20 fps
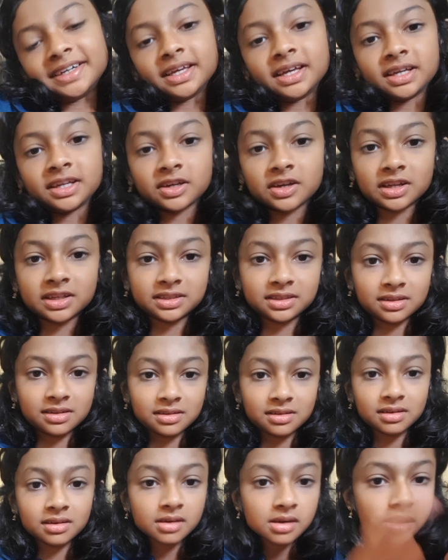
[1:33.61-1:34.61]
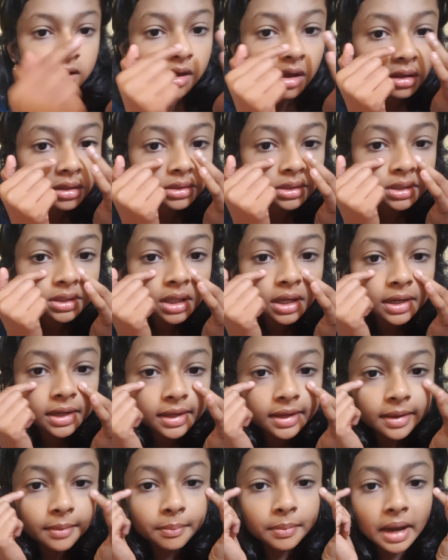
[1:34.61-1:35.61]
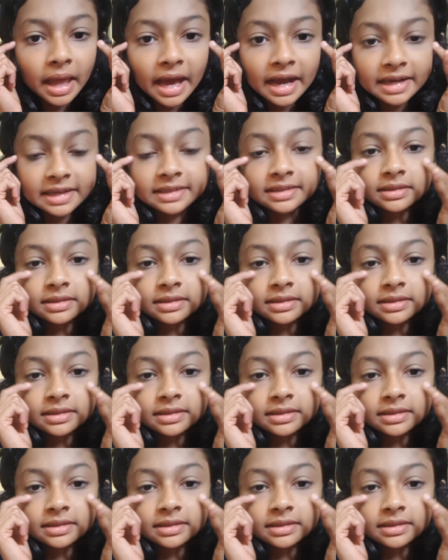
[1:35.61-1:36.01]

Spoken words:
You can see that here black